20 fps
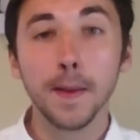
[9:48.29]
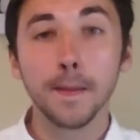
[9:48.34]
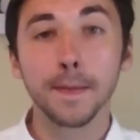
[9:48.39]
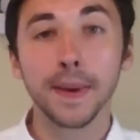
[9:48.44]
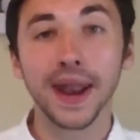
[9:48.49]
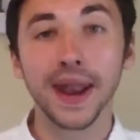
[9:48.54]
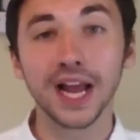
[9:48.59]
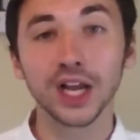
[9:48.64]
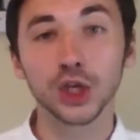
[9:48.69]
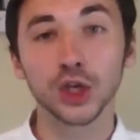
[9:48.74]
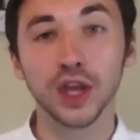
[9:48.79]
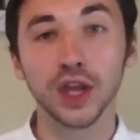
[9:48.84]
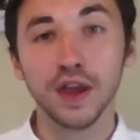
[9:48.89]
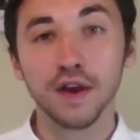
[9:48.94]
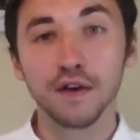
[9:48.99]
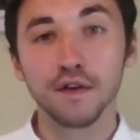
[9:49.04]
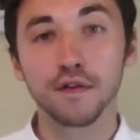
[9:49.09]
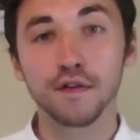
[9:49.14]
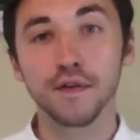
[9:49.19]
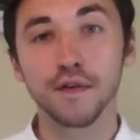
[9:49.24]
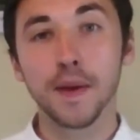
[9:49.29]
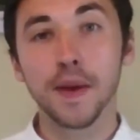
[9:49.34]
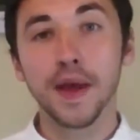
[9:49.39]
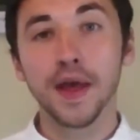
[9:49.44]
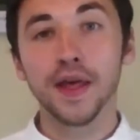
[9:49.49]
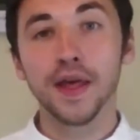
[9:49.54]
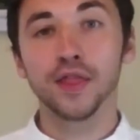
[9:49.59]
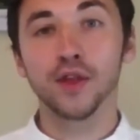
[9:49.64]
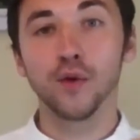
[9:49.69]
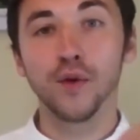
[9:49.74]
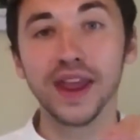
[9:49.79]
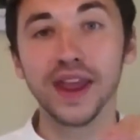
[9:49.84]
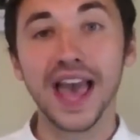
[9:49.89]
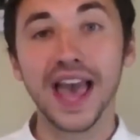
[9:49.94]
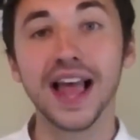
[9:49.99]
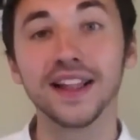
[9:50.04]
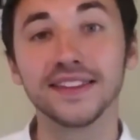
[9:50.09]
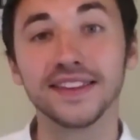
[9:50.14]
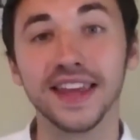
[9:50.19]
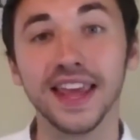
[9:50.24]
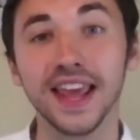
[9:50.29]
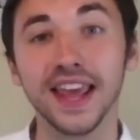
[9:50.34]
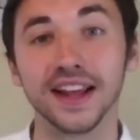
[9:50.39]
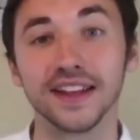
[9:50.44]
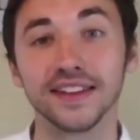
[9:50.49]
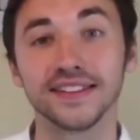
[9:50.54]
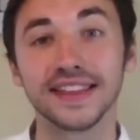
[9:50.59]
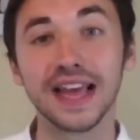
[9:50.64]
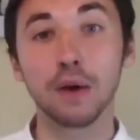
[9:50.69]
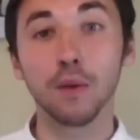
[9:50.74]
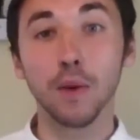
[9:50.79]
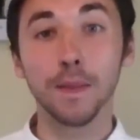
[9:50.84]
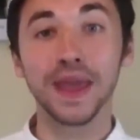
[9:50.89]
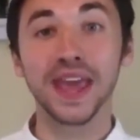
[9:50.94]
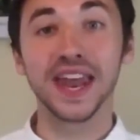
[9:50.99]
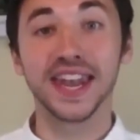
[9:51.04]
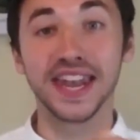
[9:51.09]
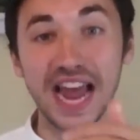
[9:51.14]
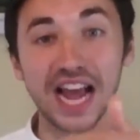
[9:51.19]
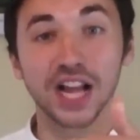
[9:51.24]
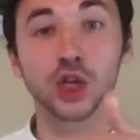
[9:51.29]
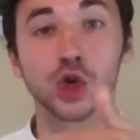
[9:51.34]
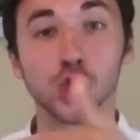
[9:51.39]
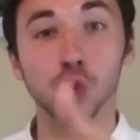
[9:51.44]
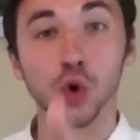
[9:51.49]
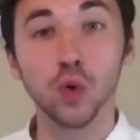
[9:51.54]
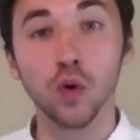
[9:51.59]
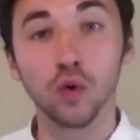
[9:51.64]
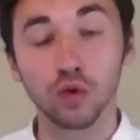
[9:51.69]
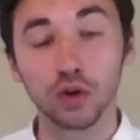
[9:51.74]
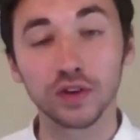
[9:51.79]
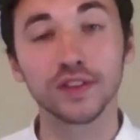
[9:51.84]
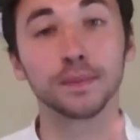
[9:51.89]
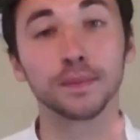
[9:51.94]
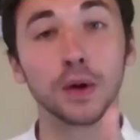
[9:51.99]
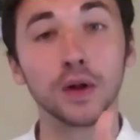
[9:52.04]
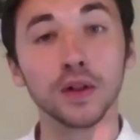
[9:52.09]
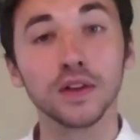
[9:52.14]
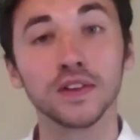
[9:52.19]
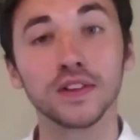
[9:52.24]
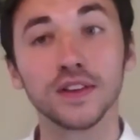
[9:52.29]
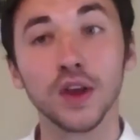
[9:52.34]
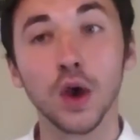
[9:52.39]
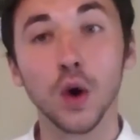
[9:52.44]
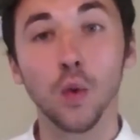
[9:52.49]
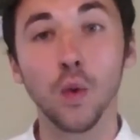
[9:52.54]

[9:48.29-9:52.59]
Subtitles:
But actually, the reality is that would be a natural response.